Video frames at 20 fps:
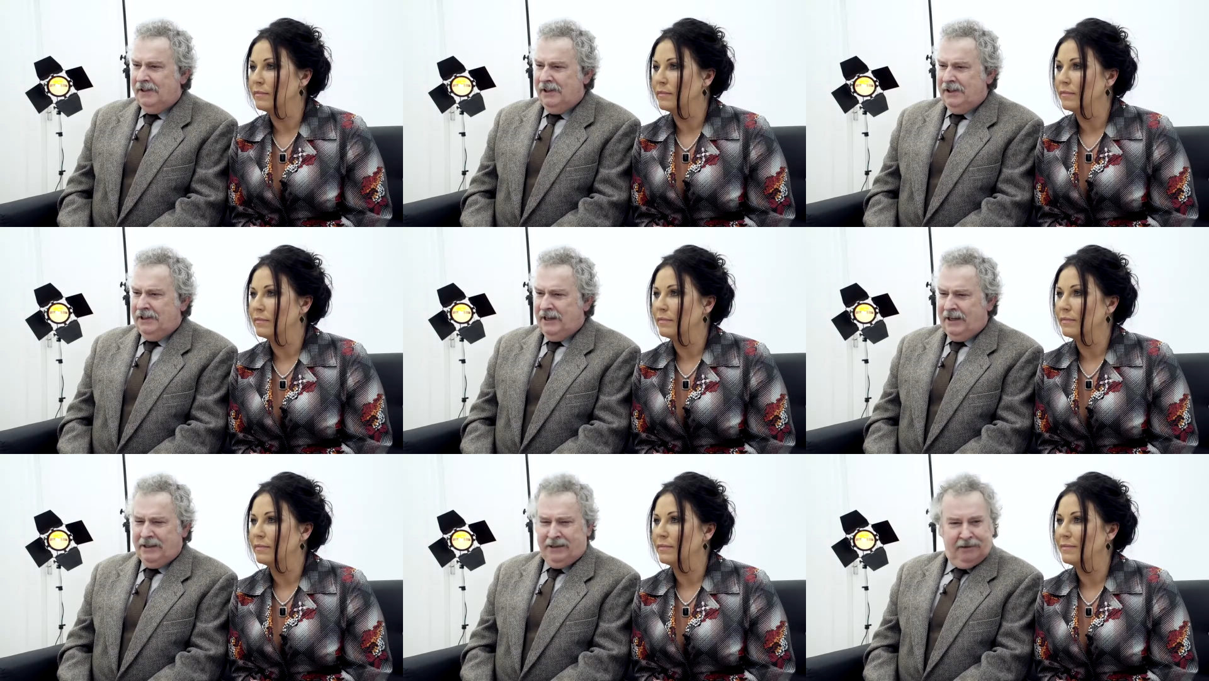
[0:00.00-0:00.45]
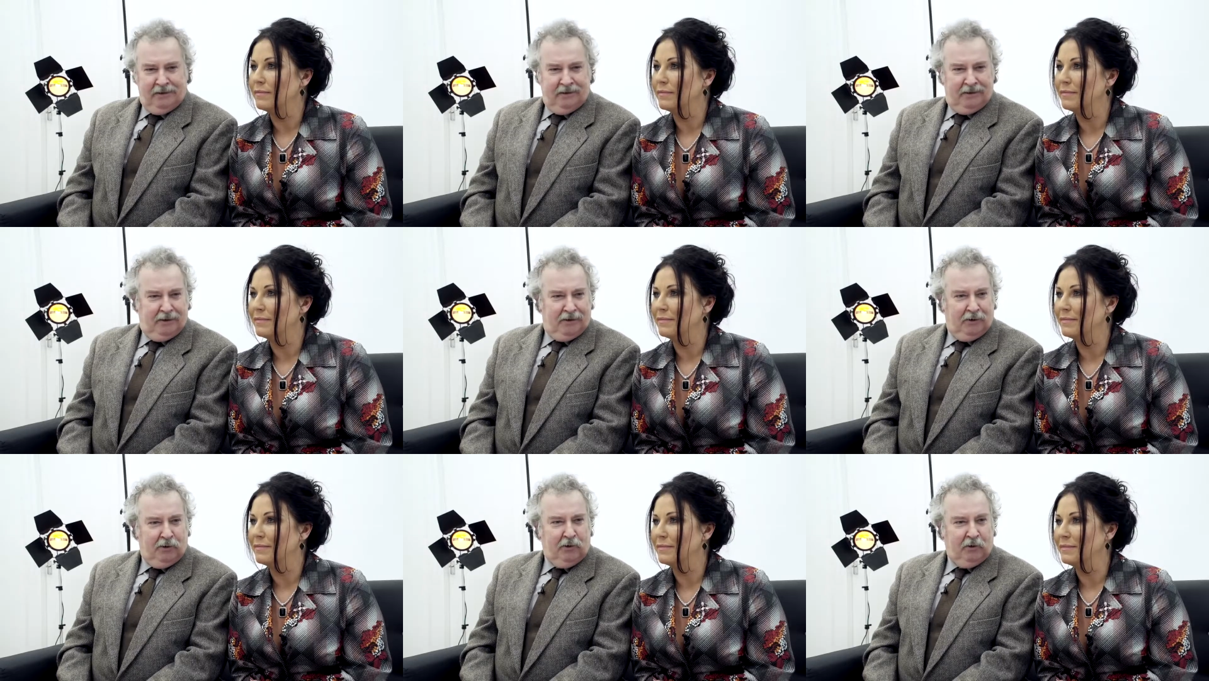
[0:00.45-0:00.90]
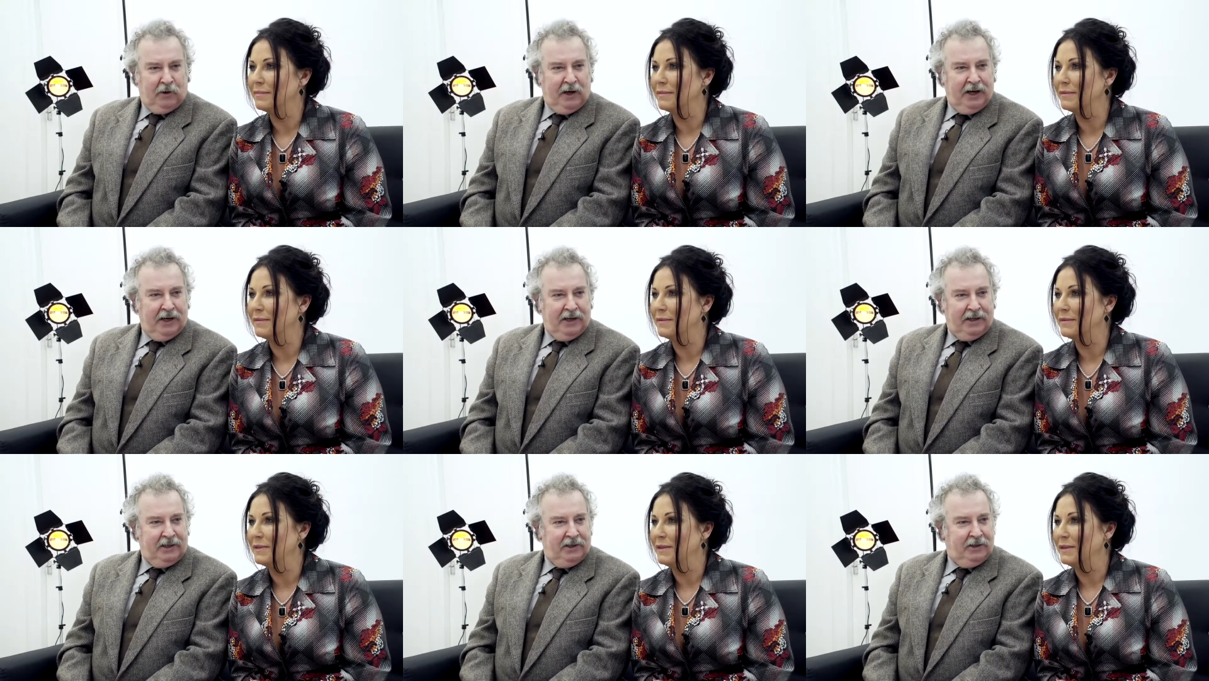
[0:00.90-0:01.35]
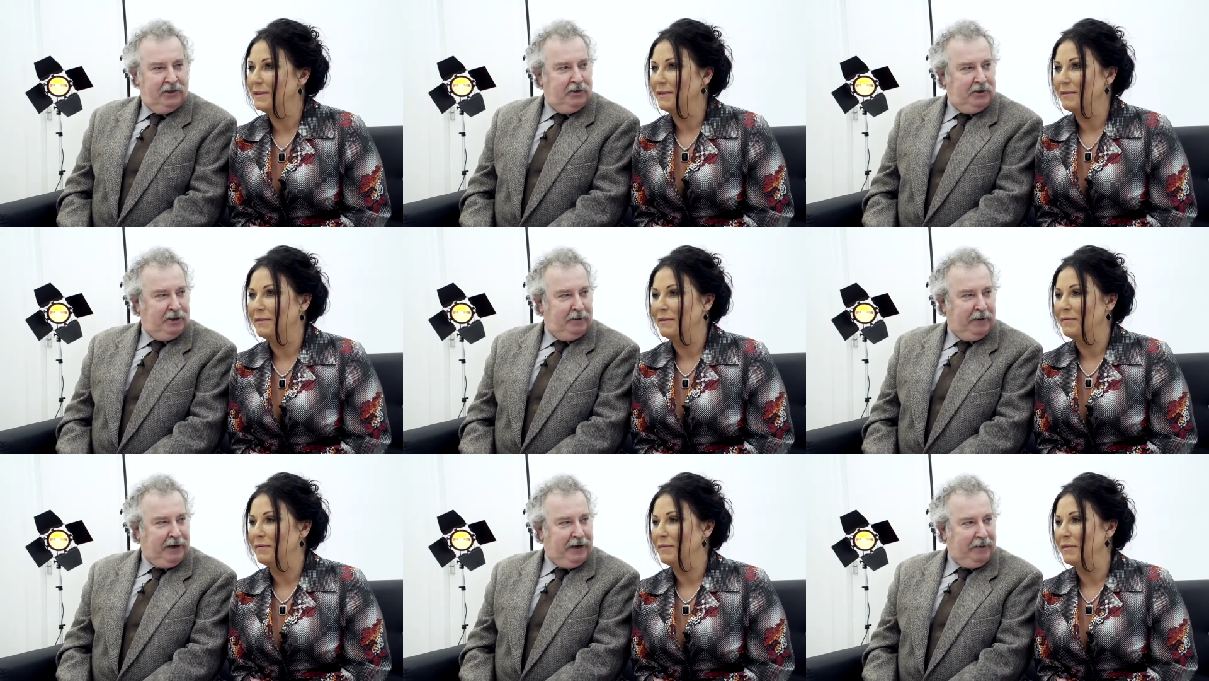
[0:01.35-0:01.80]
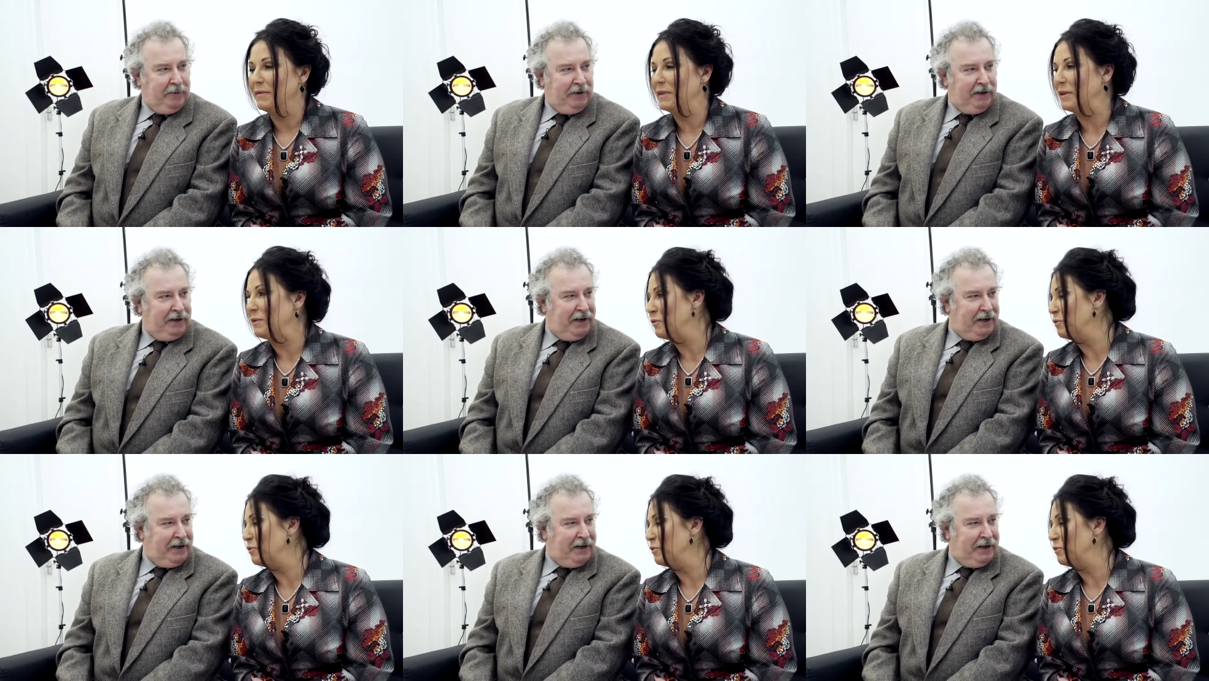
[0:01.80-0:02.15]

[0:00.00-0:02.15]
Speaker 1: Is that all right to do to people?